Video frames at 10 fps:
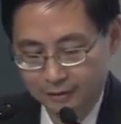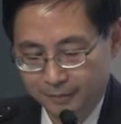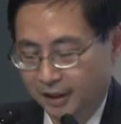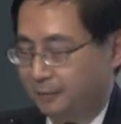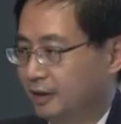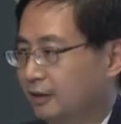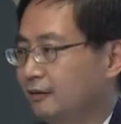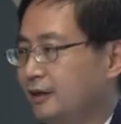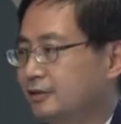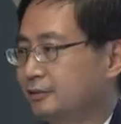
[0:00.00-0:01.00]
becoming
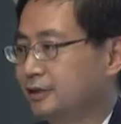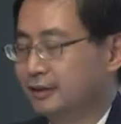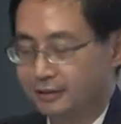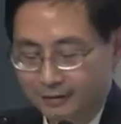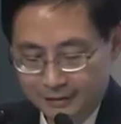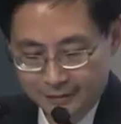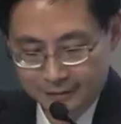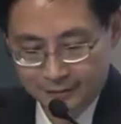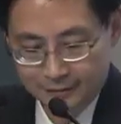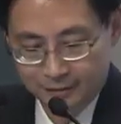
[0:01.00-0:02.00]
non-SOEs.
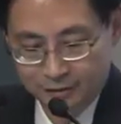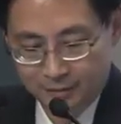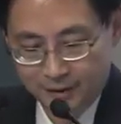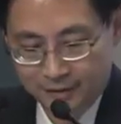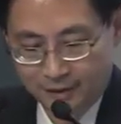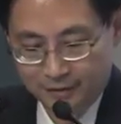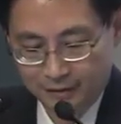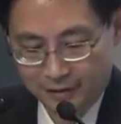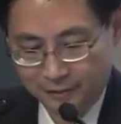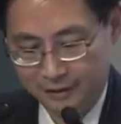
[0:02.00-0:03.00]
Assuming that
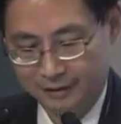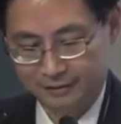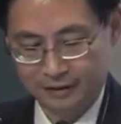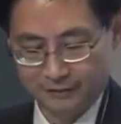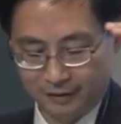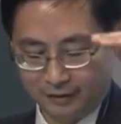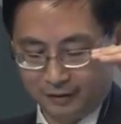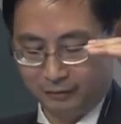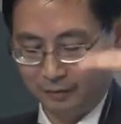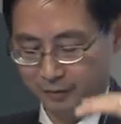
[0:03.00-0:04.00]
currently
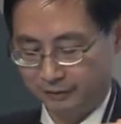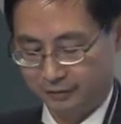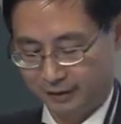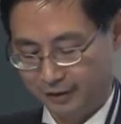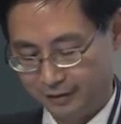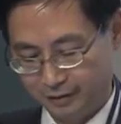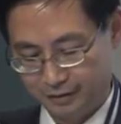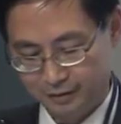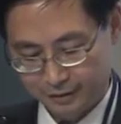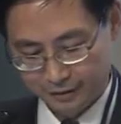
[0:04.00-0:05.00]
70, we move to
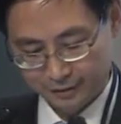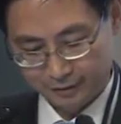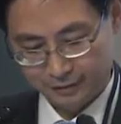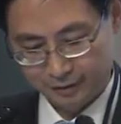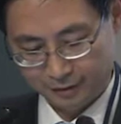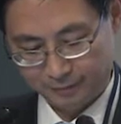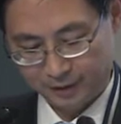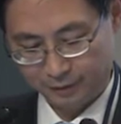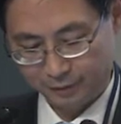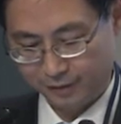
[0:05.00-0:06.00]
80 by
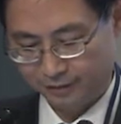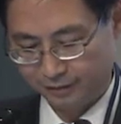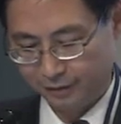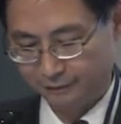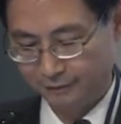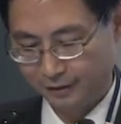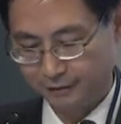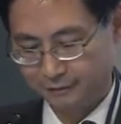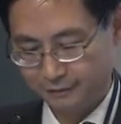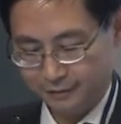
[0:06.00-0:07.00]

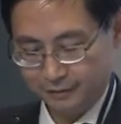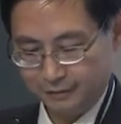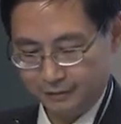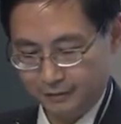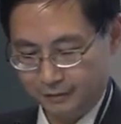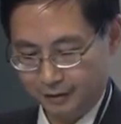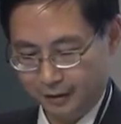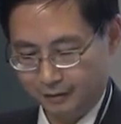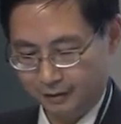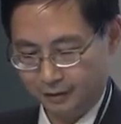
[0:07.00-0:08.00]
2035,
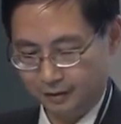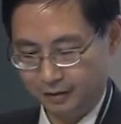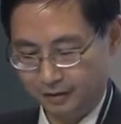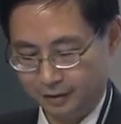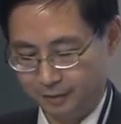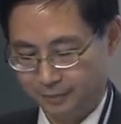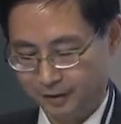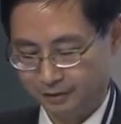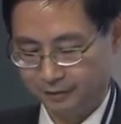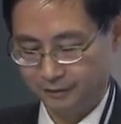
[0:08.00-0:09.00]
and
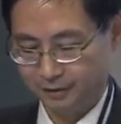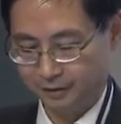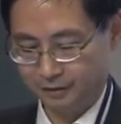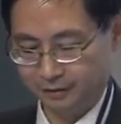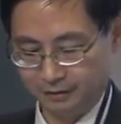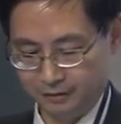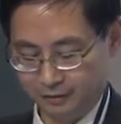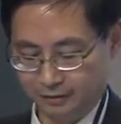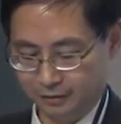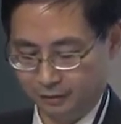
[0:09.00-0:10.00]
productivity,
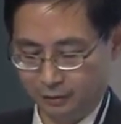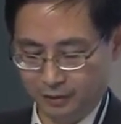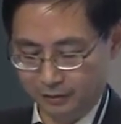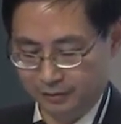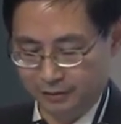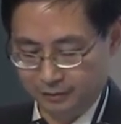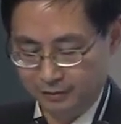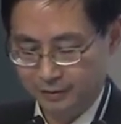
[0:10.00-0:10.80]
growth